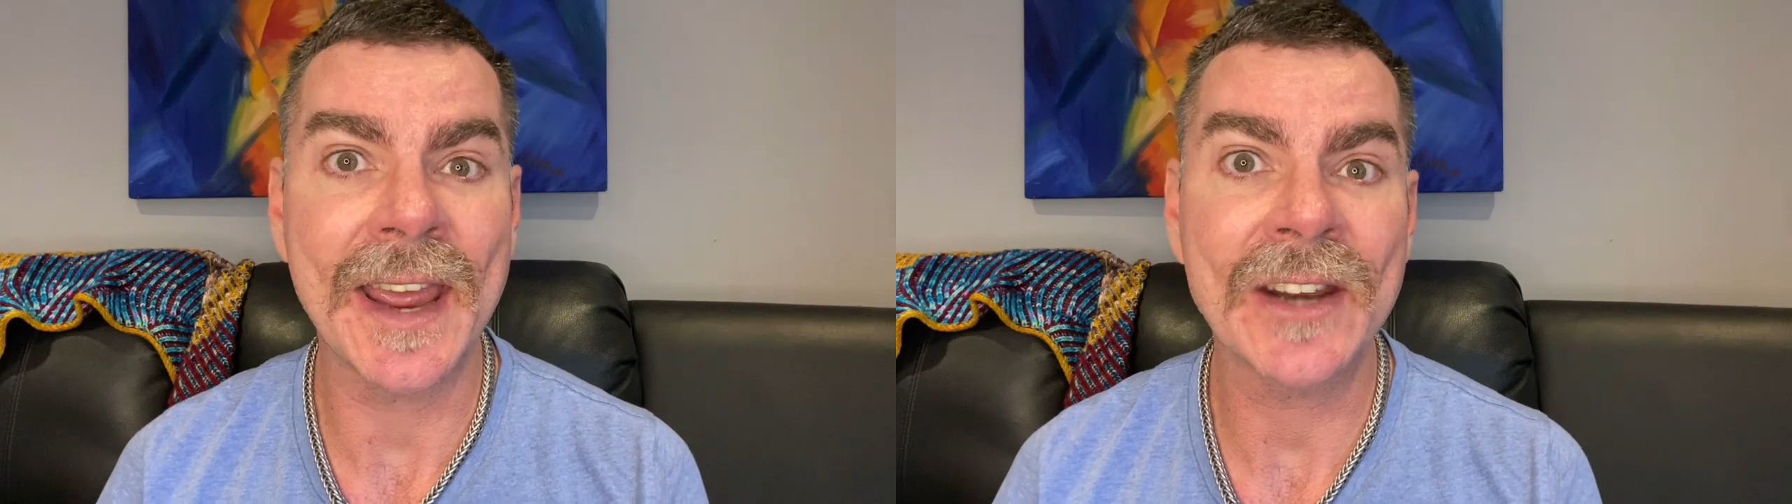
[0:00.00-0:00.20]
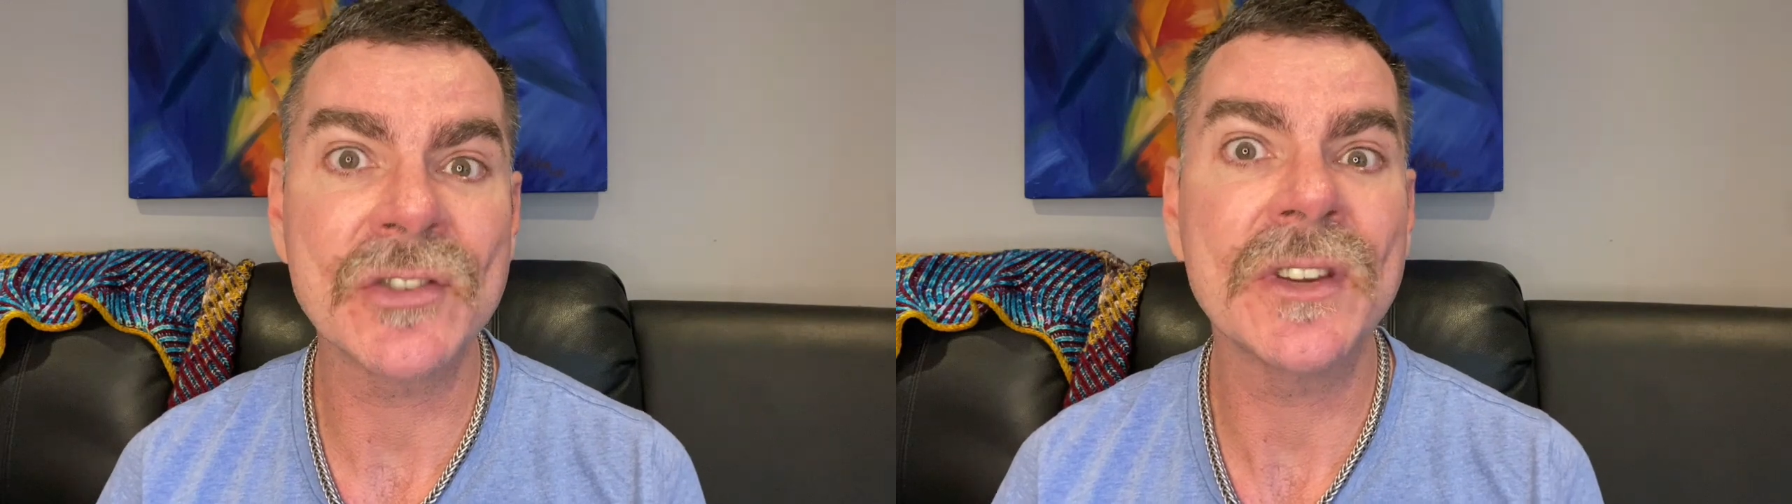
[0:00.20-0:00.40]

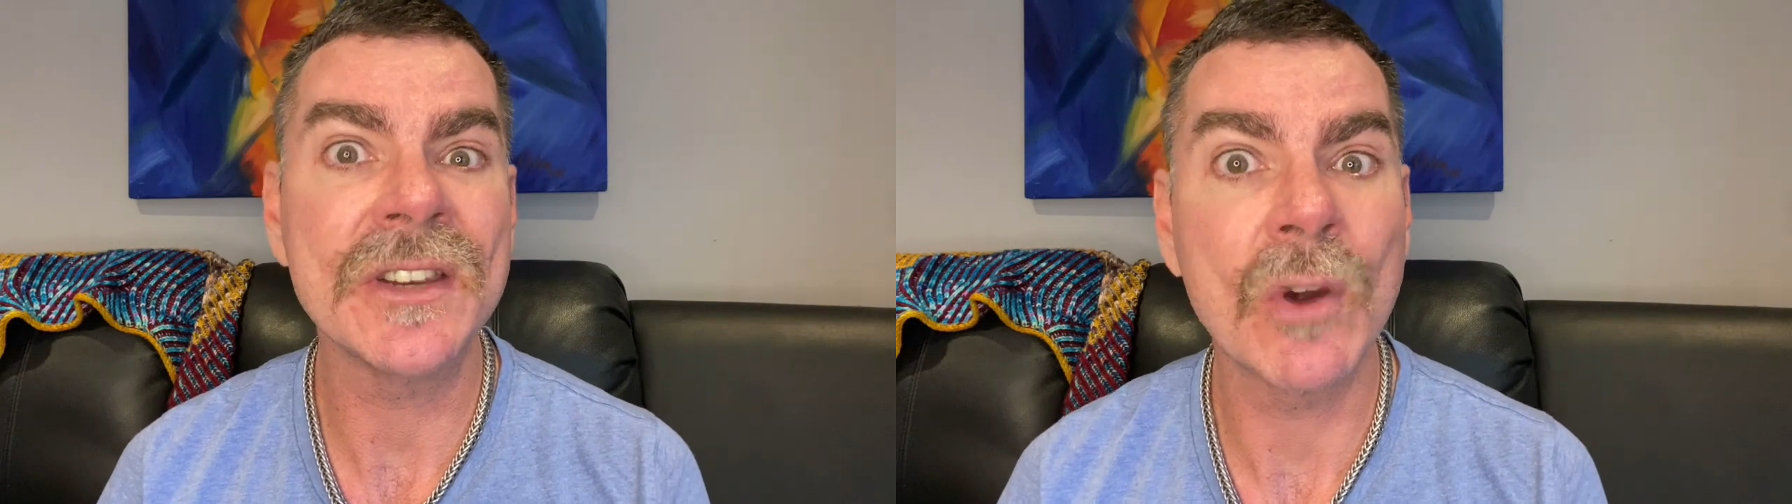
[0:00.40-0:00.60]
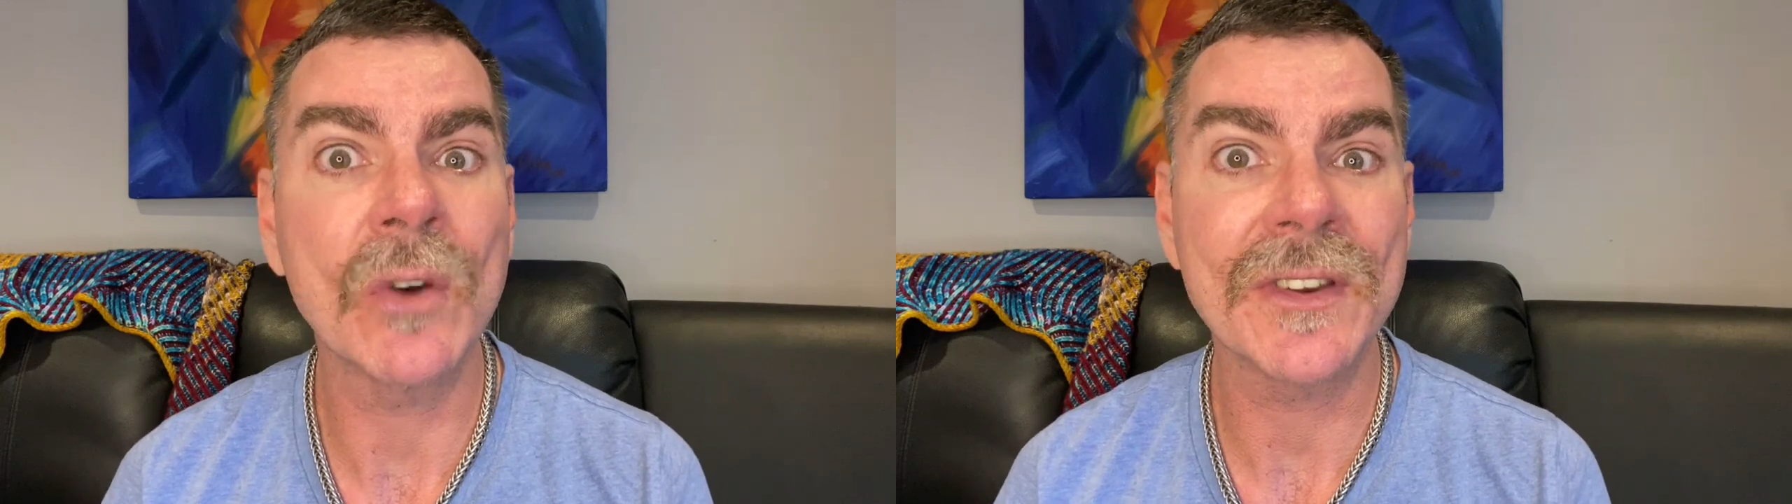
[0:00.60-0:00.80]
actually
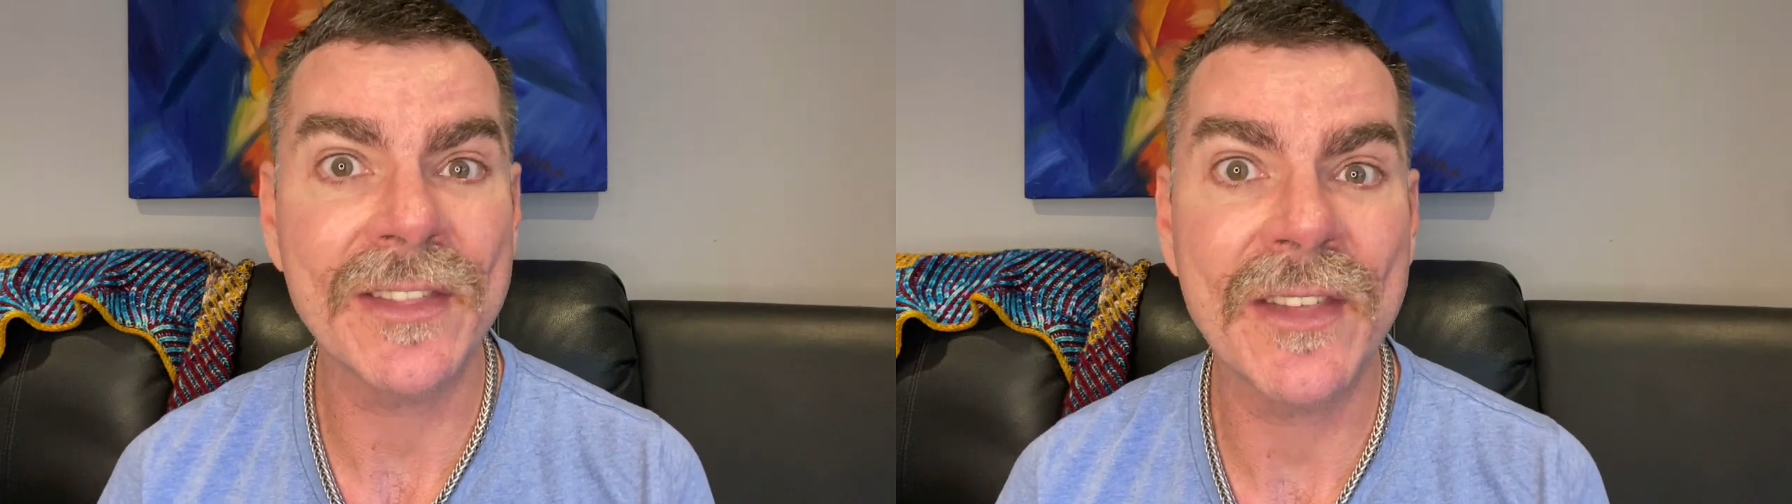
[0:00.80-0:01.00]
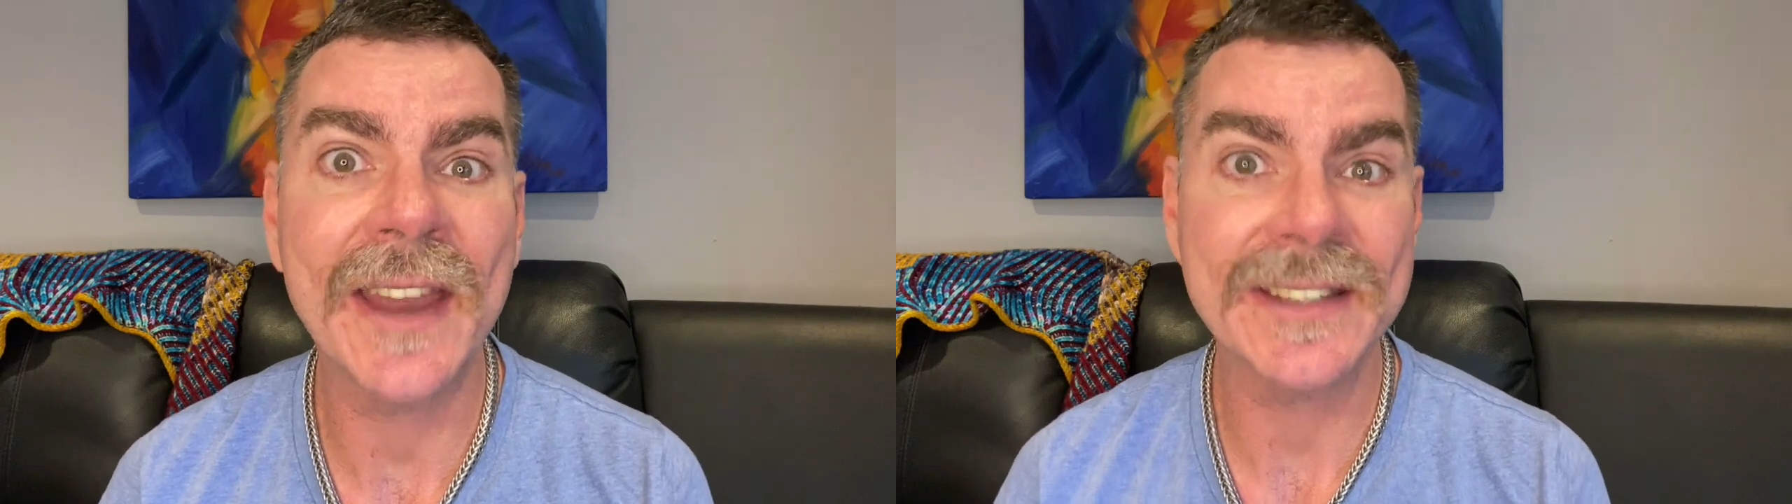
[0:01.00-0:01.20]
not that